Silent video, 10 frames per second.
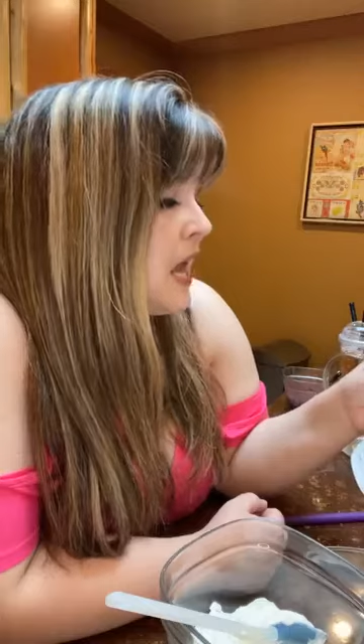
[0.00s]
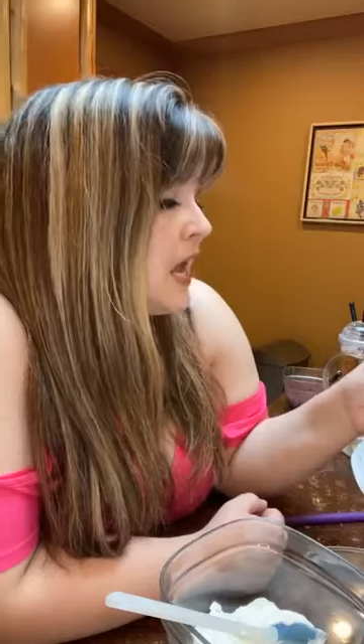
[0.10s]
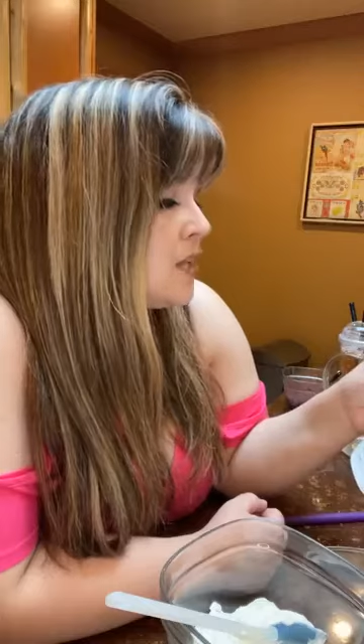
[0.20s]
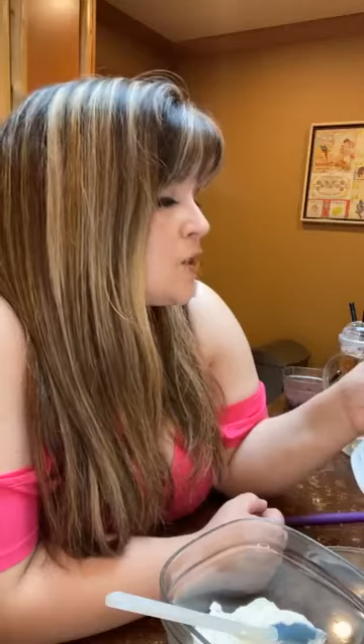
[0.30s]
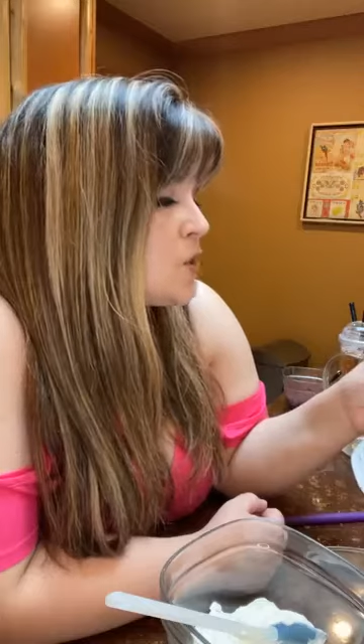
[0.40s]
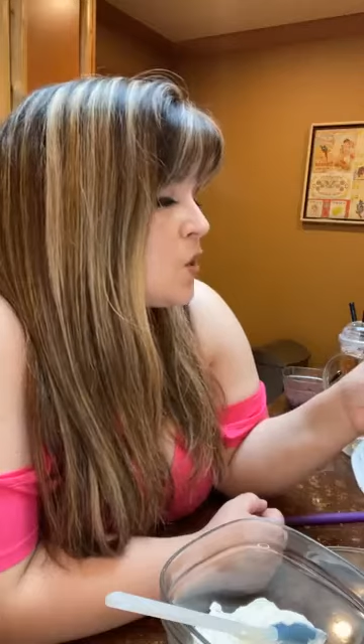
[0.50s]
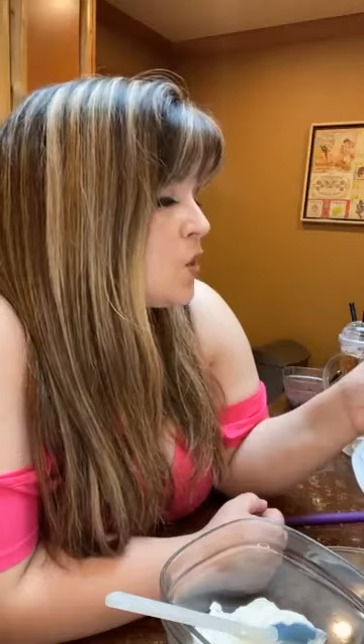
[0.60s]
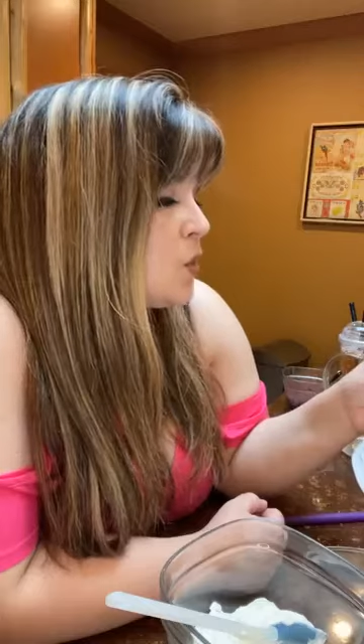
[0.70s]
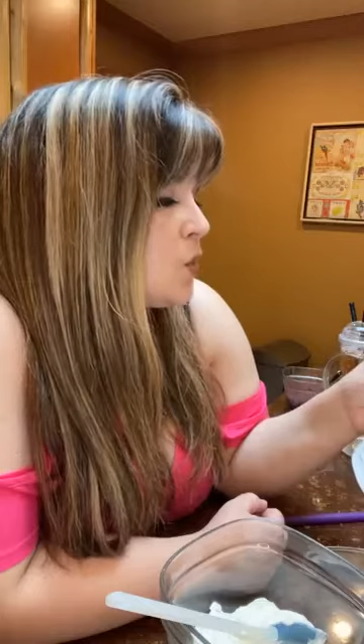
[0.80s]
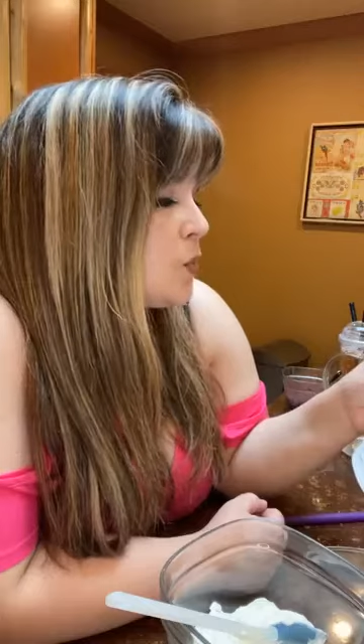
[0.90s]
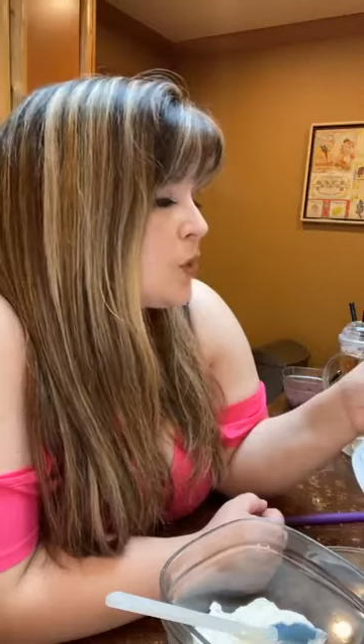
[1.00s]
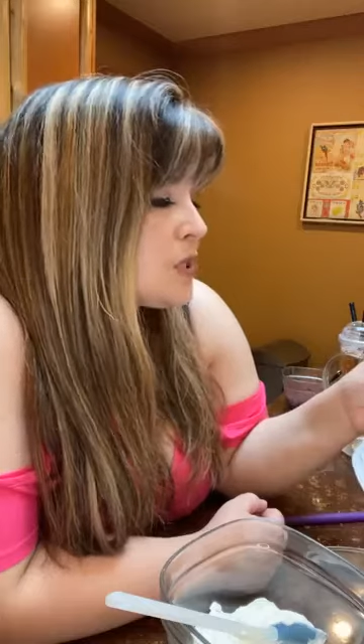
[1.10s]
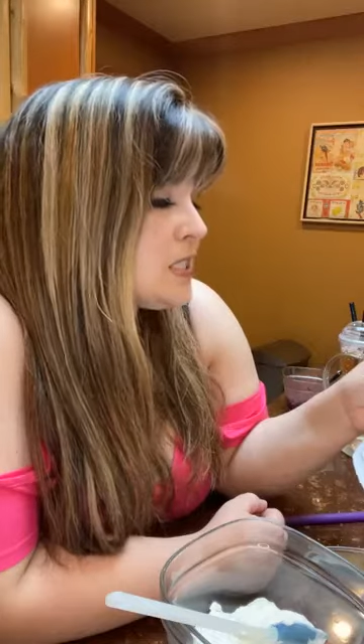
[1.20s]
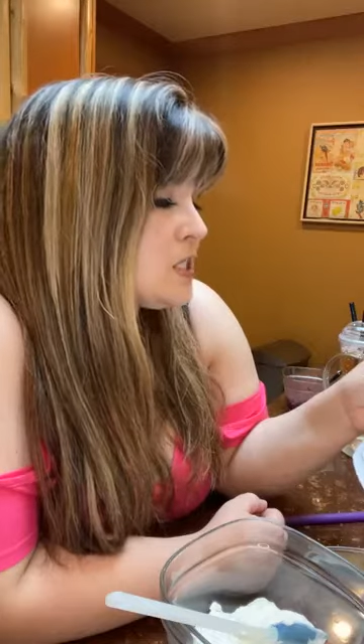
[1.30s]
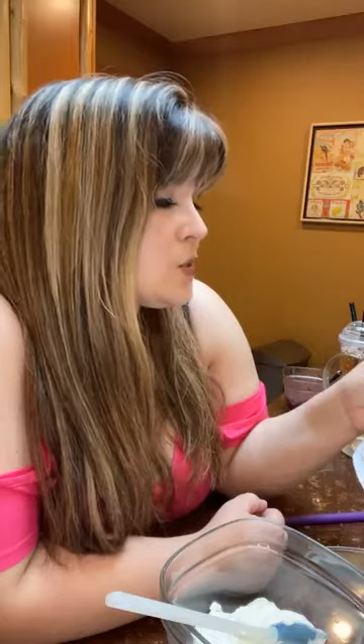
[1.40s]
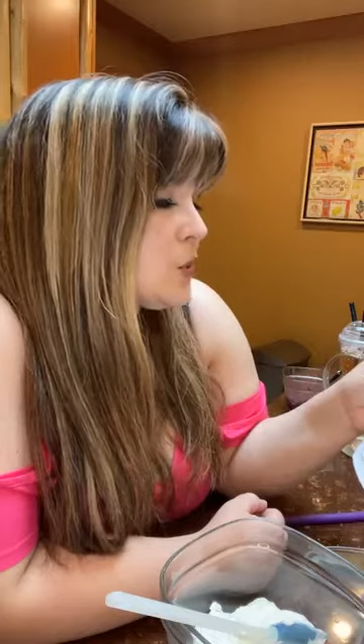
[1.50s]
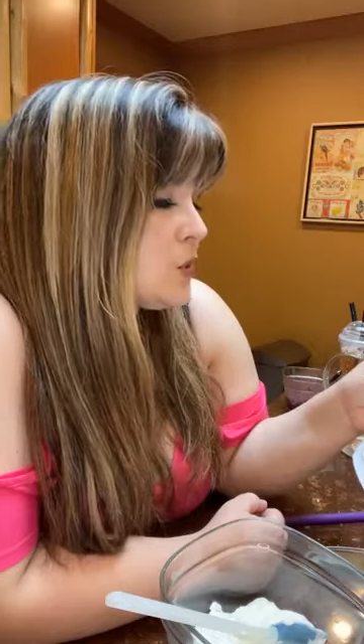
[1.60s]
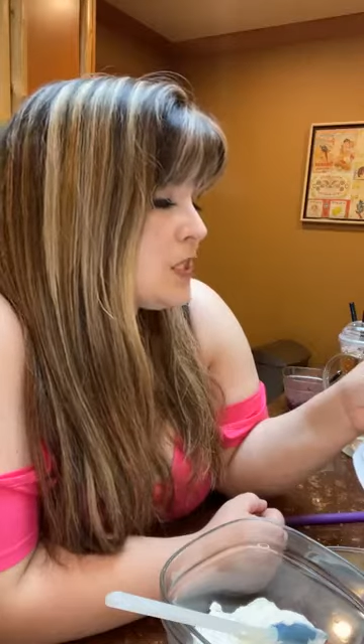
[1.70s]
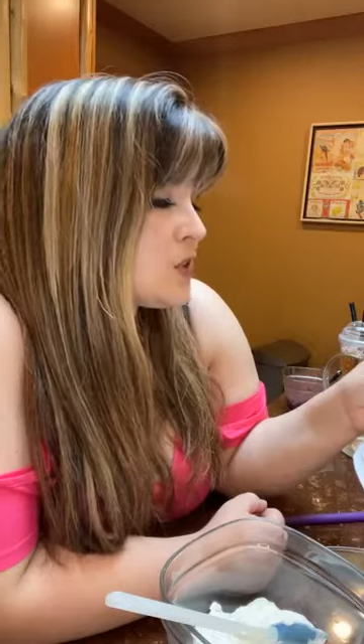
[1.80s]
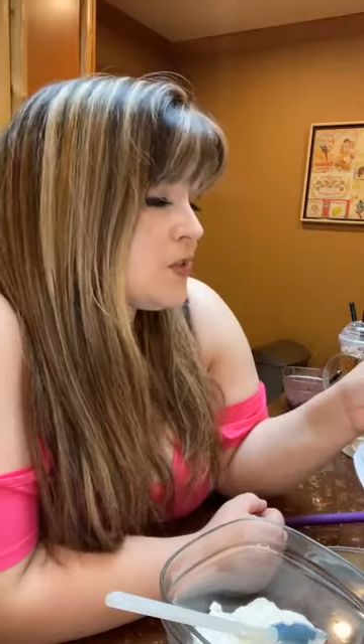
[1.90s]
And so per
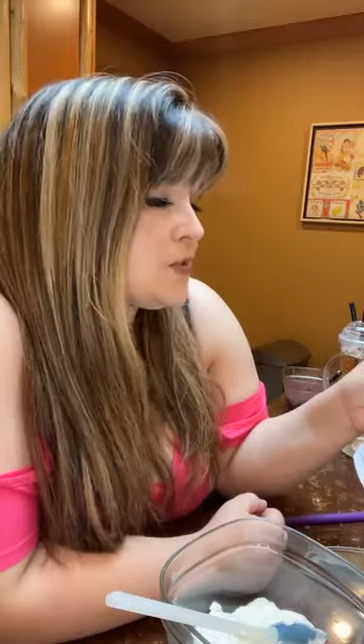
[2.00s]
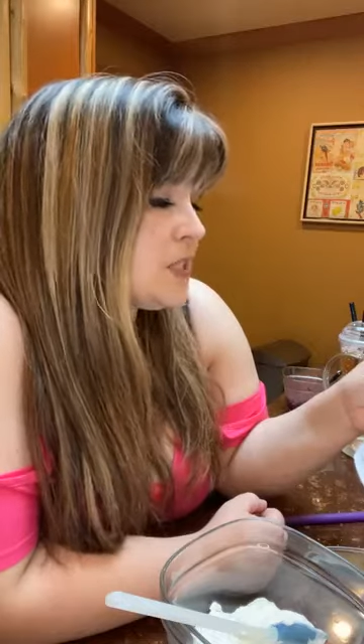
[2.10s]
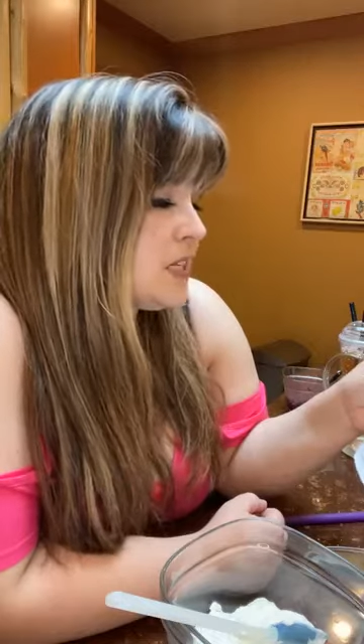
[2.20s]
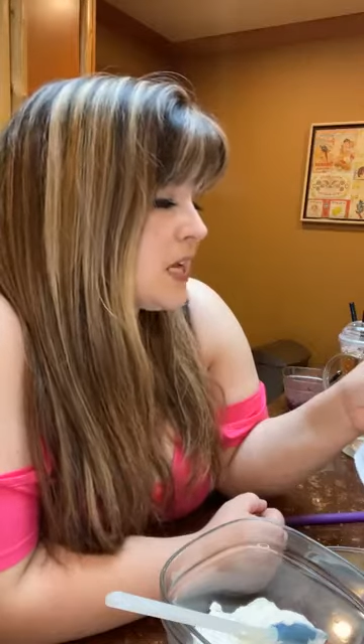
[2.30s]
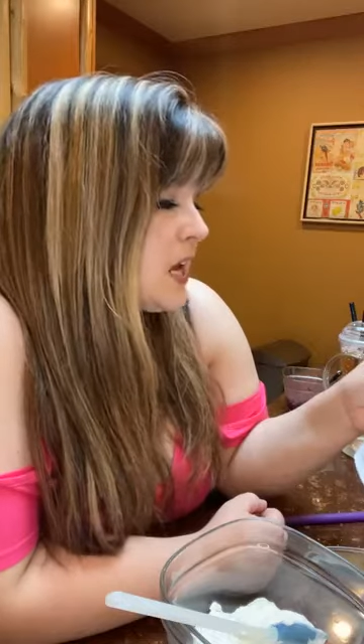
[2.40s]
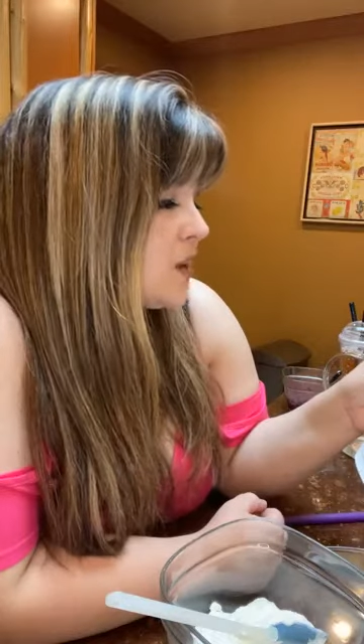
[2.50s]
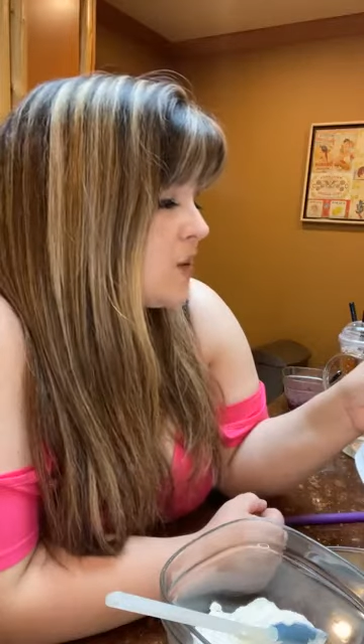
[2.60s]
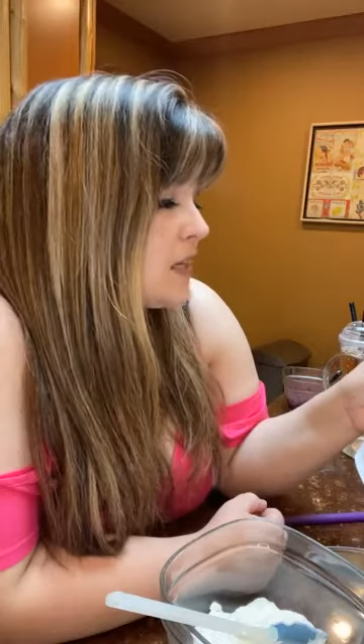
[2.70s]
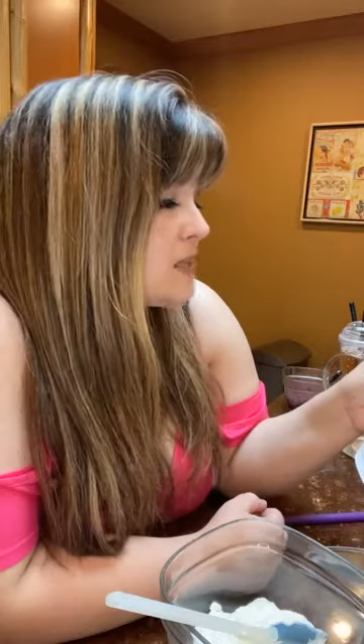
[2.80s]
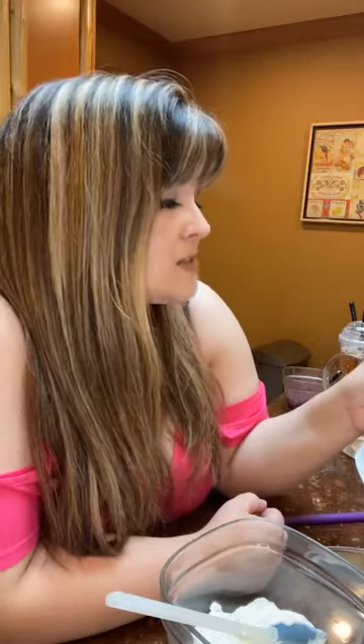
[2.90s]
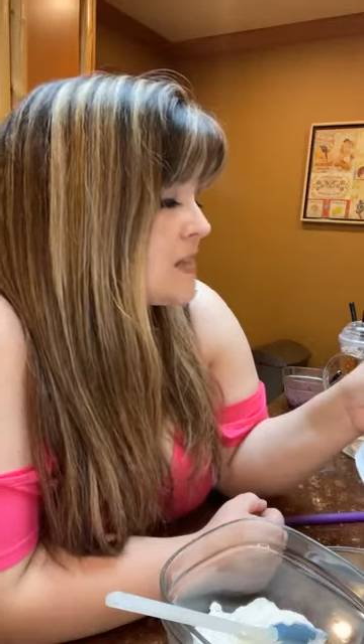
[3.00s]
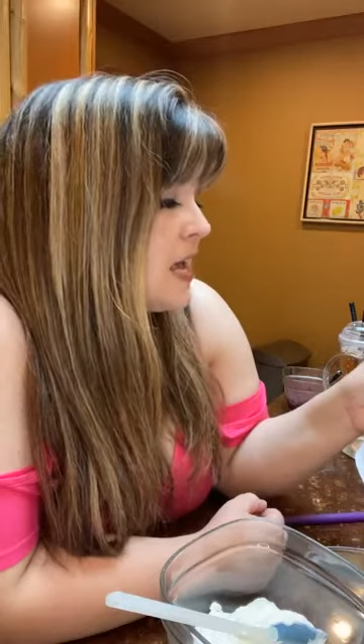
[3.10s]
teaspoon, it's 15 calories,